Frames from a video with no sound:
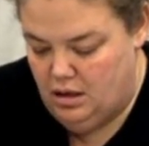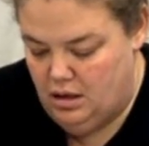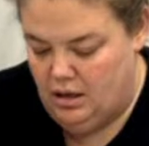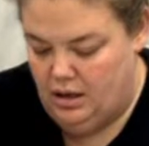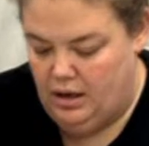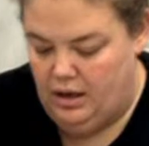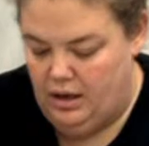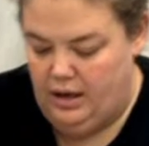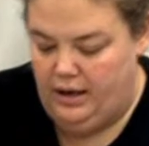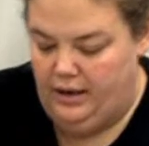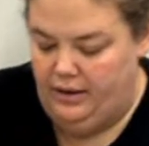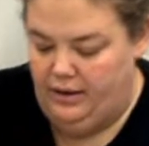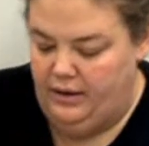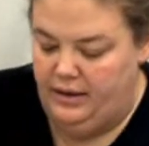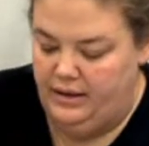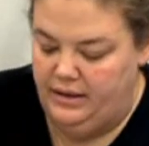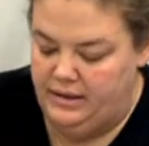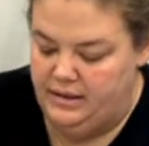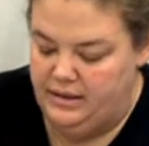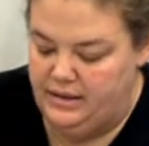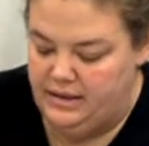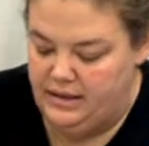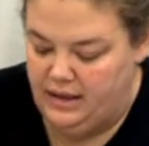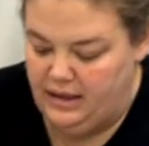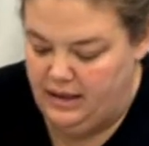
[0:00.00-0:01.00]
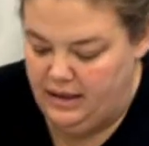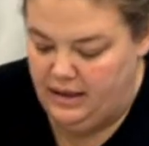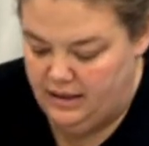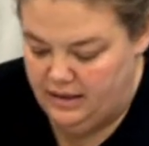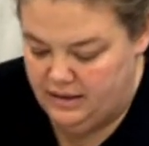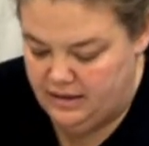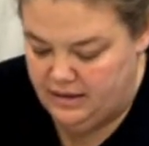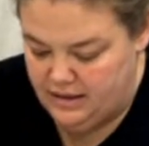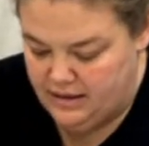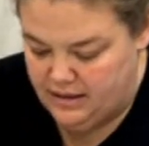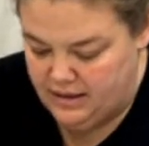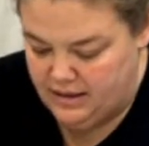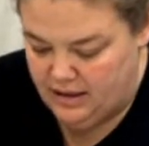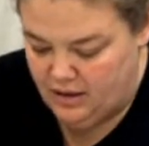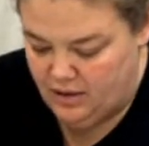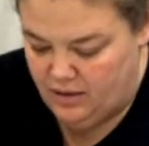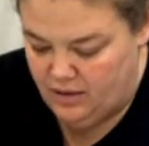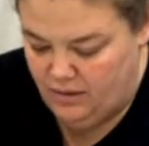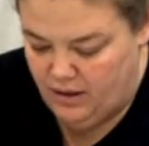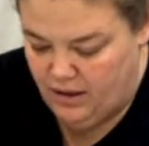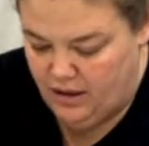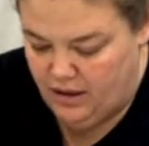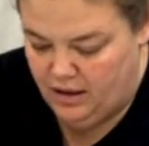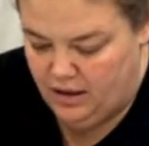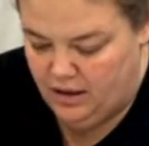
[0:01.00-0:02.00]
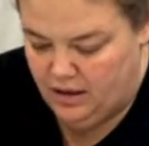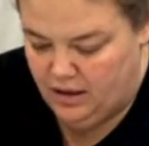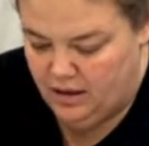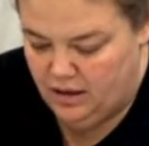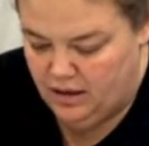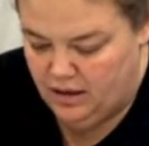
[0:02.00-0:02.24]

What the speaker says: All right, let's see. Is this going to work?